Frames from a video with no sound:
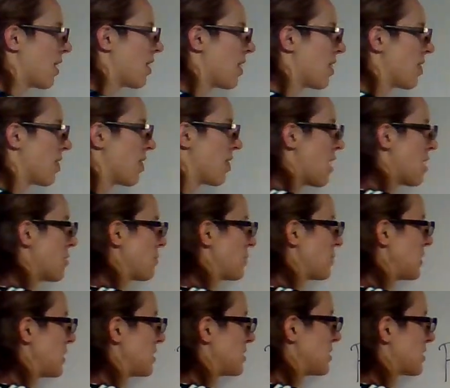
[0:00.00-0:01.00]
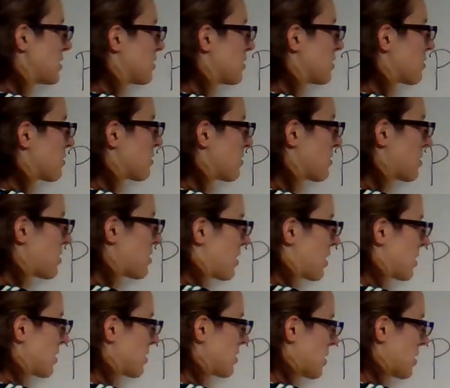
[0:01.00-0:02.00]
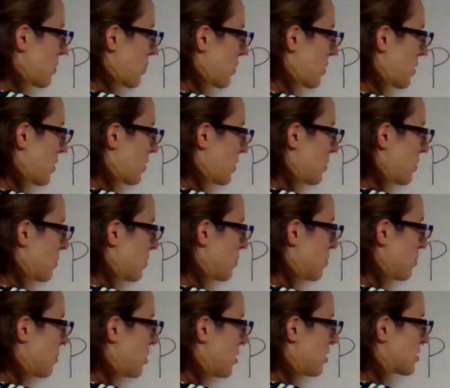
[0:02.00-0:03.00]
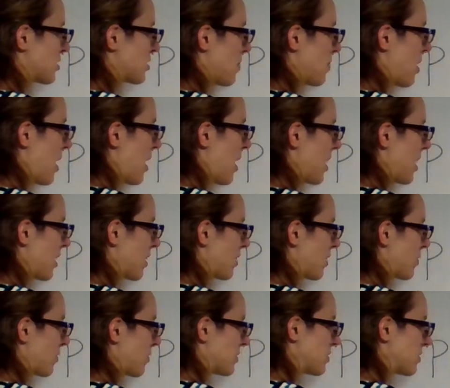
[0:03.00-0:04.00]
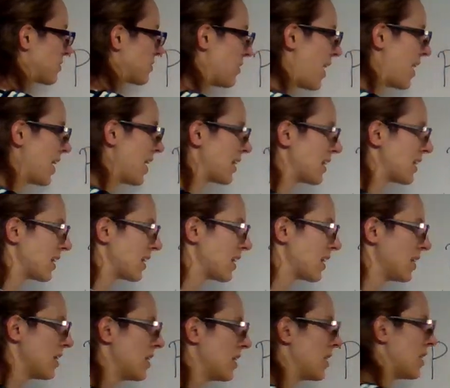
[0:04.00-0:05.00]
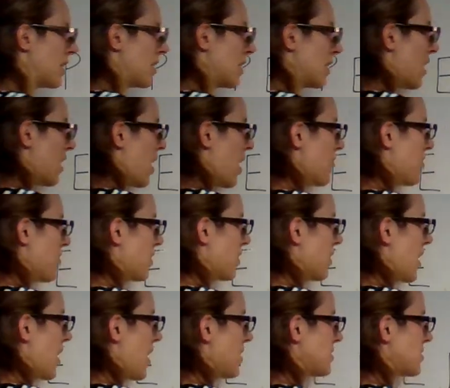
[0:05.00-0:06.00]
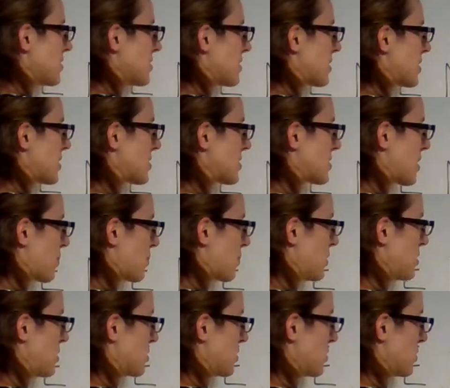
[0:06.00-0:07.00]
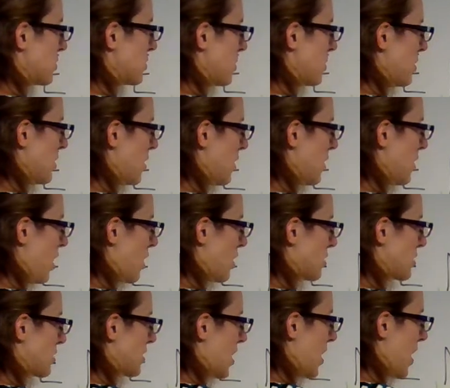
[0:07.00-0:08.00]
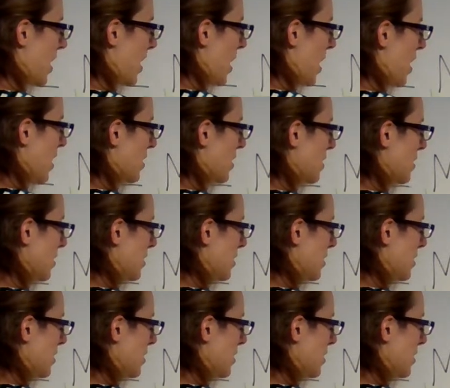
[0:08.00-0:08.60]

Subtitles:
then we need to look for things that we're multiplying or dividing, and the last things that we do are to add